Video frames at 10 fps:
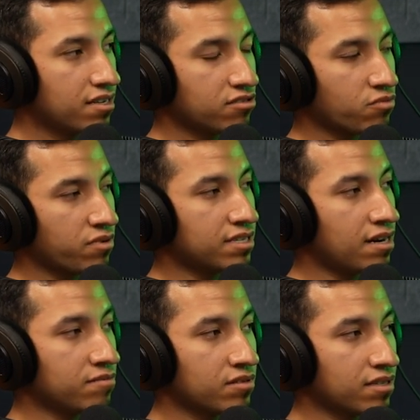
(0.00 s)
just went
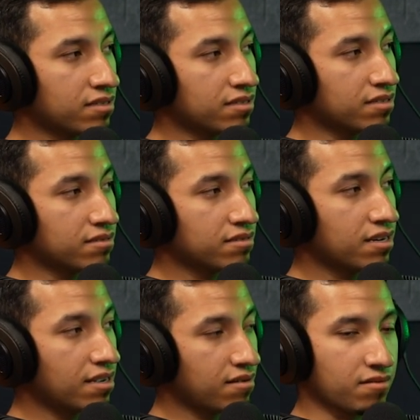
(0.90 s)
down to like the
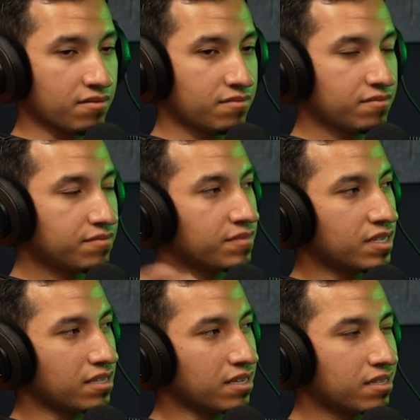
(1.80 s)
city or
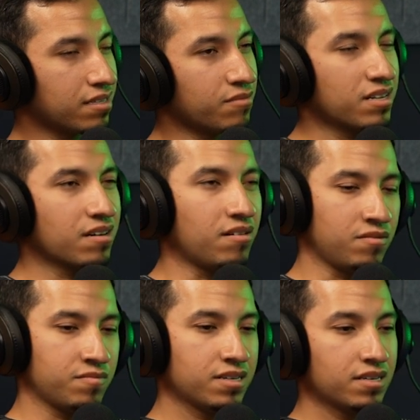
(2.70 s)
the what do you call
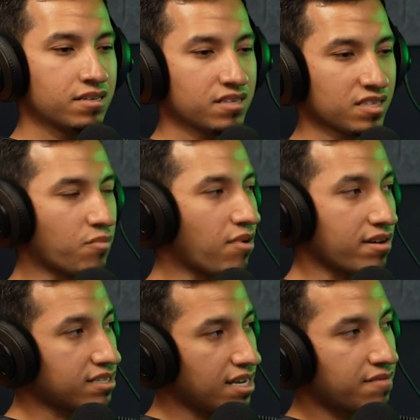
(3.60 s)
them? Just like the
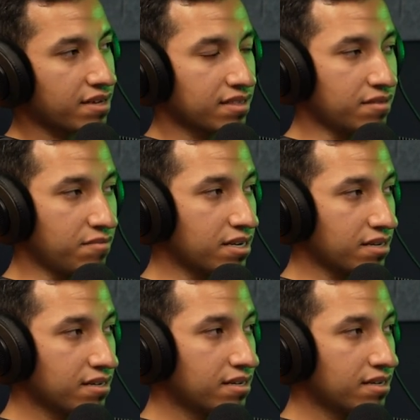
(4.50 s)
parks that have like the
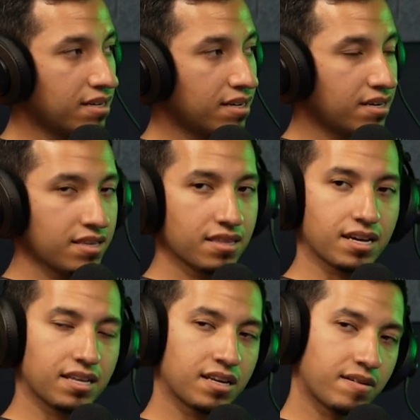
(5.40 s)
big,
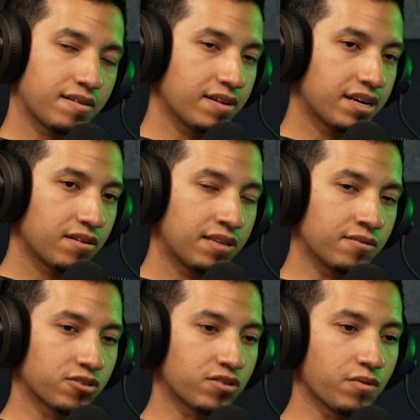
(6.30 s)
like I think right here down the
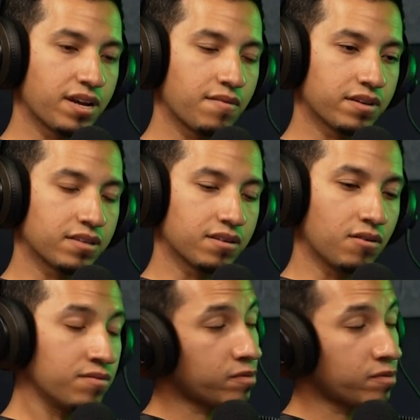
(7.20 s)
street we have like the Golden